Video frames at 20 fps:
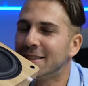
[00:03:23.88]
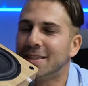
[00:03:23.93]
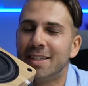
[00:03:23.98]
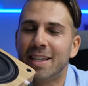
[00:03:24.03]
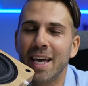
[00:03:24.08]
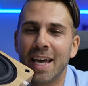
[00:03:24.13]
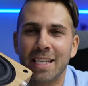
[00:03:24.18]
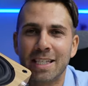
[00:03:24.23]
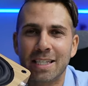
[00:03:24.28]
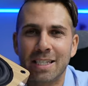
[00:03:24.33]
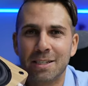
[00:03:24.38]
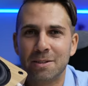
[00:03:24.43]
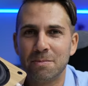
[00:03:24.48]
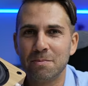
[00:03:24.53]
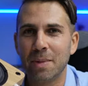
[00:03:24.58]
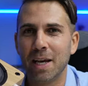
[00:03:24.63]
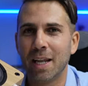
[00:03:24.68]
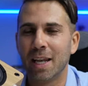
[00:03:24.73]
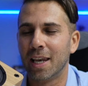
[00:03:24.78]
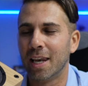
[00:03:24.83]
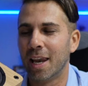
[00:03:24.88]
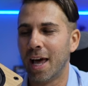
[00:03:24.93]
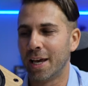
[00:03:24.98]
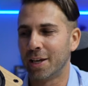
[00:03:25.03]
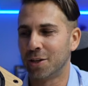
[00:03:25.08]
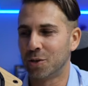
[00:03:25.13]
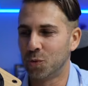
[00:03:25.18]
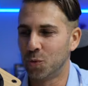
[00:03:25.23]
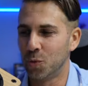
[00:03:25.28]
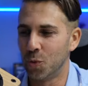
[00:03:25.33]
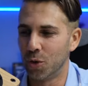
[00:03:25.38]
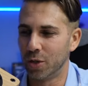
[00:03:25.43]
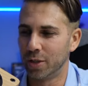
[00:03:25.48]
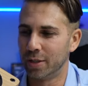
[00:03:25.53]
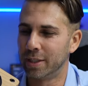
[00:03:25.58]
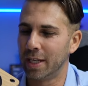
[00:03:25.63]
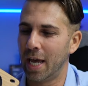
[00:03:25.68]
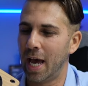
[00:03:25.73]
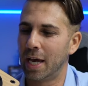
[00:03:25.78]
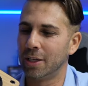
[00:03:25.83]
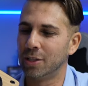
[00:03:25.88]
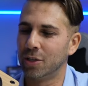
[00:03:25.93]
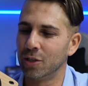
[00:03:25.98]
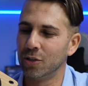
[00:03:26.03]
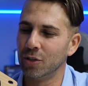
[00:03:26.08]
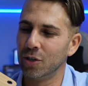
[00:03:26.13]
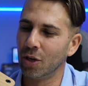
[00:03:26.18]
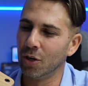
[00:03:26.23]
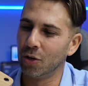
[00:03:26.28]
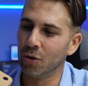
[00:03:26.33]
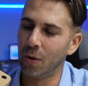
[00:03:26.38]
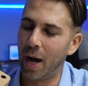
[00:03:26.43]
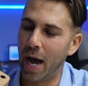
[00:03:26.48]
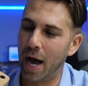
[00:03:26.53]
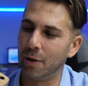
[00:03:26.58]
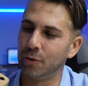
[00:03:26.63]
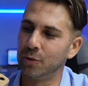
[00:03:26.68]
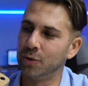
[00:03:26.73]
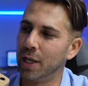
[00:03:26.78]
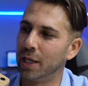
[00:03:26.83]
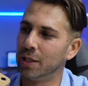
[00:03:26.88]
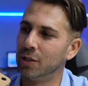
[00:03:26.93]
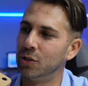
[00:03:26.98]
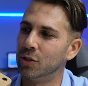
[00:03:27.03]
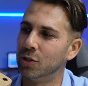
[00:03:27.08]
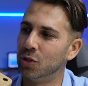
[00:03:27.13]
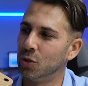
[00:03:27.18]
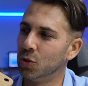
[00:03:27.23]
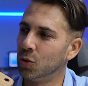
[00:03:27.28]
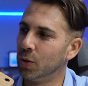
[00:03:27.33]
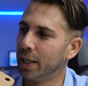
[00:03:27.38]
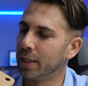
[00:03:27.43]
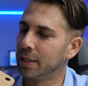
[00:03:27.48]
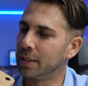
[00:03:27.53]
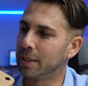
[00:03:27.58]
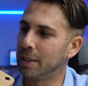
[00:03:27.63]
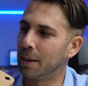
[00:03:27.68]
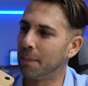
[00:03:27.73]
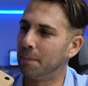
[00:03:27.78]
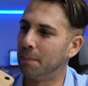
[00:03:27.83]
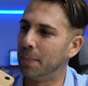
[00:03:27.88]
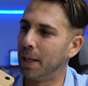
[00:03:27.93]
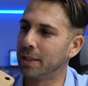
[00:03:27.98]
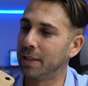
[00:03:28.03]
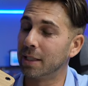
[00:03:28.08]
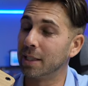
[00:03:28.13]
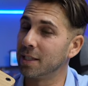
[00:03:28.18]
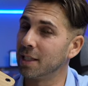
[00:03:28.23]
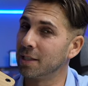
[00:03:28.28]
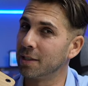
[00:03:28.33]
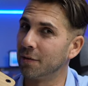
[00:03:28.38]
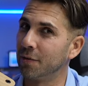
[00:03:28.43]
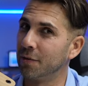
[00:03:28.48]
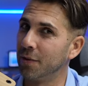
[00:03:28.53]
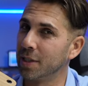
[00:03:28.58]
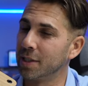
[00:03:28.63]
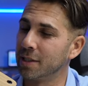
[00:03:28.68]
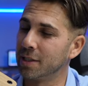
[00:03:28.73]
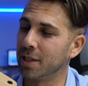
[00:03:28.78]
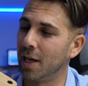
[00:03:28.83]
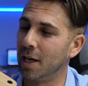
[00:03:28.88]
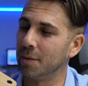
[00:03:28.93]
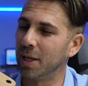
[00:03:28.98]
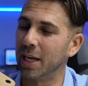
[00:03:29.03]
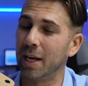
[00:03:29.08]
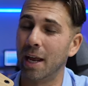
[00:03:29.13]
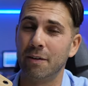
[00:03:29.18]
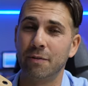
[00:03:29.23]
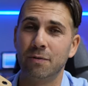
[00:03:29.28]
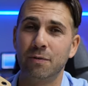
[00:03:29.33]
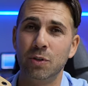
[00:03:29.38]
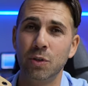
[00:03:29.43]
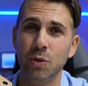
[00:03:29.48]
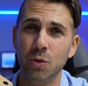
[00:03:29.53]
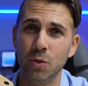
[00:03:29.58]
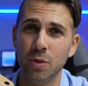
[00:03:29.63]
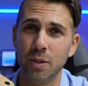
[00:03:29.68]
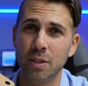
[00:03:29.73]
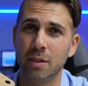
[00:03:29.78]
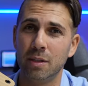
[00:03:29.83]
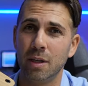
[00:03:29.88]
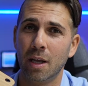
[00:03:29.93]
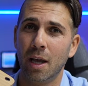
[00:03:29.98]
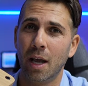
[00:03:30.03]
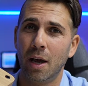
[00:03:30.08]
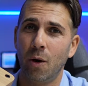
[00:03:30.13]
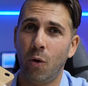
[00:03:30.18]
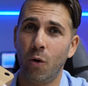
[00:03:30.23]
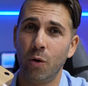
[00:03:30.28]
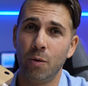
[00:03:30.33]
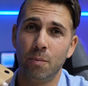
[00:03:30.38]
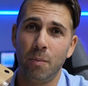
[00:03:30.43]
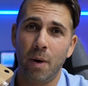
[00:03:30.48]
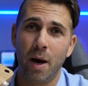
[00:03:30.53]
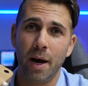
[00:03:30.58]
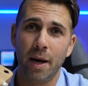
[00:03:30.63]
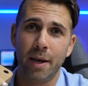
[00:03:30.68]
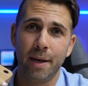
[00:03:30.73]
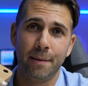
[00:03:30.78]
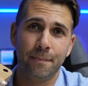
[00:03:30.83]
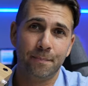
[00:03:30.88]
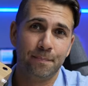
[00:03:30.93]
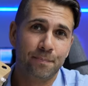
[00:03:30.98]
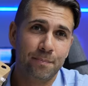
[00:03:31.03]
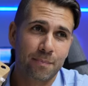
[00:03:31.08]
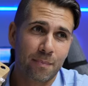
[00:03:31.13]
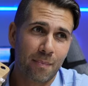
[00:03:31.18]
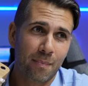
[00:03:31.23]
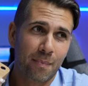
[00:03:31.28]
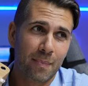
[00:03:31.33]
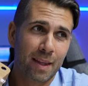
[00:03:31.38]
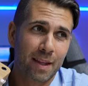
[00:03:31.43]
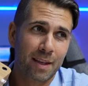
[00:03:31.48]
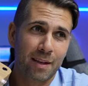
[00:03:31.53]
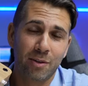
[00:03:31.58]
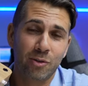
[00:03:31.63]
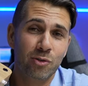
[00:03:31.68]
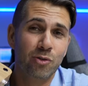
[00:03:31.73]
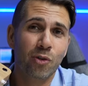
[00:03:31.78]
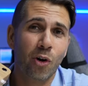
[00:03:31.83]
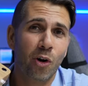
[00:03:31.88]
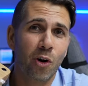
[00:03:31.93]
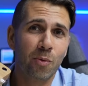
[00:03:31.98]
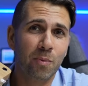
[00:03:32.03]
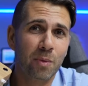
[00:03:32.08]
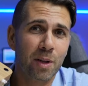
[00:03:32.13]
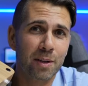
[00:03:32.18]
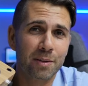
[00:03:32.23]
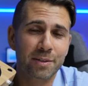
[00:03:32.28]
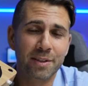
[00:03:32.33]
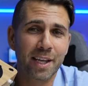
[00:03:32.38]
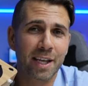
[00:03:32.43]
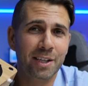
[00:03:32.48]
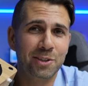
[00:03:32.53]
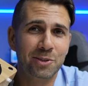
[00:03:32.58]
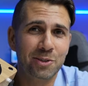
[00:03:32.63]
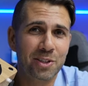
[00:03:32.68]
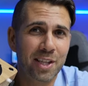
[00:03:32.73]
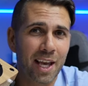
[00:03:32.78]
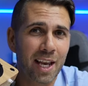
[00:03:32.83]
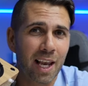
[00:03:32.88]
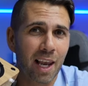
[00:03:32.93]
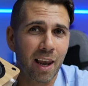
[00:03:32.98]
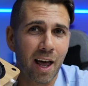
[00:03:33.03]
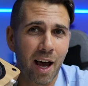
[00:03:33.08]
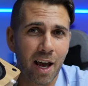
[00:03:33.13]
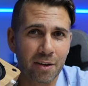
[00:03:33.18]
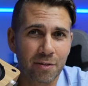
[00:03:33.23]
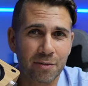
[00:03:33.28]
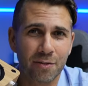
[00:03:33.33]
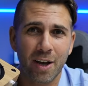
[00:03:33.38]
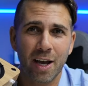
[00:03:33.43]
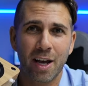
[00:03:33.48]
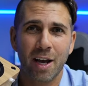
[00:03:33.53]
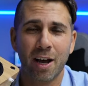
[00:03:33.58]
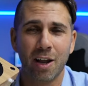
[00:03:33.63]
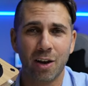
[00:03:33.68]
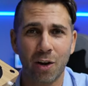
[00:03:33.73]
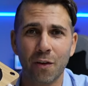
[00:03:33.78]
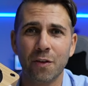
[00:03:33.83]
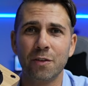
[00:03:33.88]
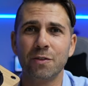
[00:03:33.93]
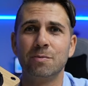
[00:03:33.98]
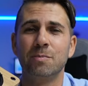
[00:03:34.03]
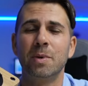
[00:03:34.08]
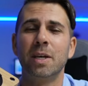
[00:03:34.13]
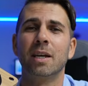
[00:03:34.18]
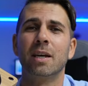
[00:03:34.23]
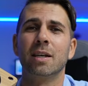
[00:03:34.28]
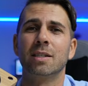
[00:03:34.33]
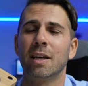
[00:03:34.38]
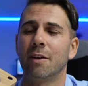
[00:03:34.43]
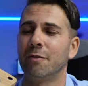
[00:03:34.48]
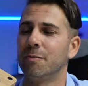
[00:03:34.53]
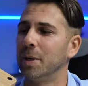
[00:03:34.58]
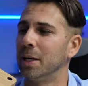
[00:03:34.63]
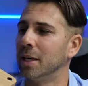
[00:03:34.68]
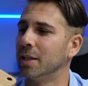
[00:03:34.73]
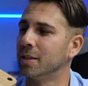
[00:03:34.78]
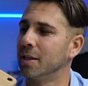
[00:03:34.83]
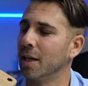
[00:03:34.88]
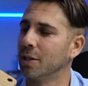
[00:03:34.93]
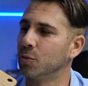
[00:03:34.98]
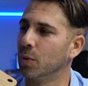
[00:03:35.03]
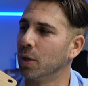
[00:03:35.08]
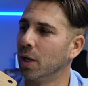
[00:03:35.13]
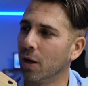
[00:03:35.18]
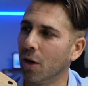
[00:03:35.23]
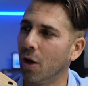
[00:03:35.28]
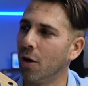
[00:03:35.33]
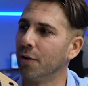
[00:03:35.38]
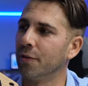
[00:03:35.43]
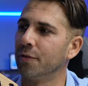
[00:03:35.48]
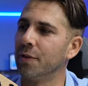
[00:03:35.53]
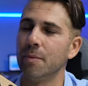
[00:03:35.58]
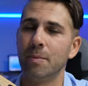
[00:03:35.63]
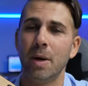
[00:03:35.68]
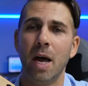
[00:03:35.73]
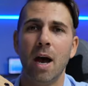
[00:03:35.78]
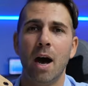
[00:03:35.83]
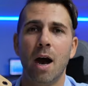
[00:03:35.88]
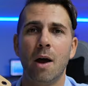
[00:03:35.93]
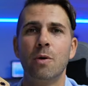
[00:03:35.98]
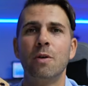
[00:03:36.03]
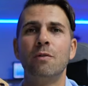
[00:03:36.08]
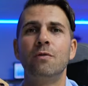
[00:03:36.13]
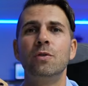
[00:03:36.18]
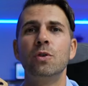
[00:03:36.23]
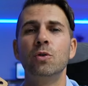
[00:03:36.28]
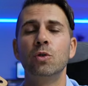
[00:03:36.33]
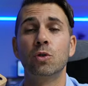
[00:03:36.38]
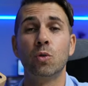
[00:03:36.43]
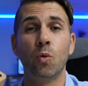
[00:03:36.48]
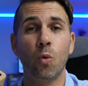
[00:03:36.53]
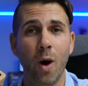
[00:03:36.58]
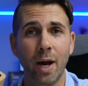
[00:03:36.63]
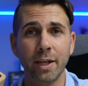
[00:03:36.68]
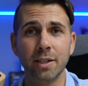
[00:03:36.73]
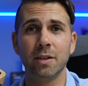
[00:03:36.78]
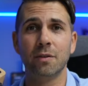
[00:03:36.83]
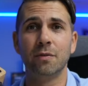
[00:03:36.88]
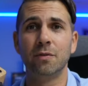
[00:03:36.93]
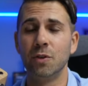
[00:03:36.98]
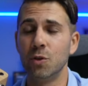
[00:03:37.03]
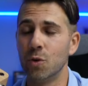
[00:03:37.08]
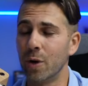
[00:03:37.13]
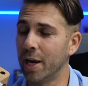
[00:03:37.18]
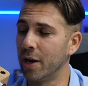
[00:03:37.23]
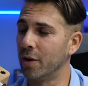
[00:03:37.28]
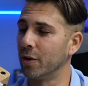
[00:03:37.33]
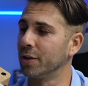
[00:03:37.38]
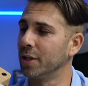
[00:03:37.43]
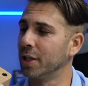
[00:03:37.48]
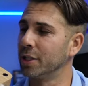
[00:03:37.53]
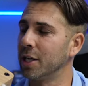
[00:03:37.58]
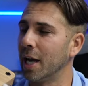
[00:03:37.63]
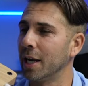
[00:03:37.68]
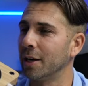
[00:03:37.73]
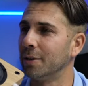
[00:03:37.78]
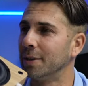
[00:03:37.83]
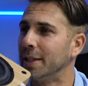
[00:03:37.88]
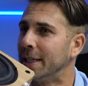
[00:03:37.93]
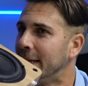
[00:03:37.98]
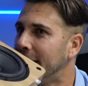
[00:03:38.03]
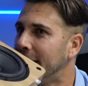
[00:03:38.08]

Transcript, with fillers: they smell like wood. I don't know how they do it, but this is the first time, and I've used on my normal day-to-day life a lot of speakers. I've been in touch with a lot of them. I reviewed quite a few here on the channel,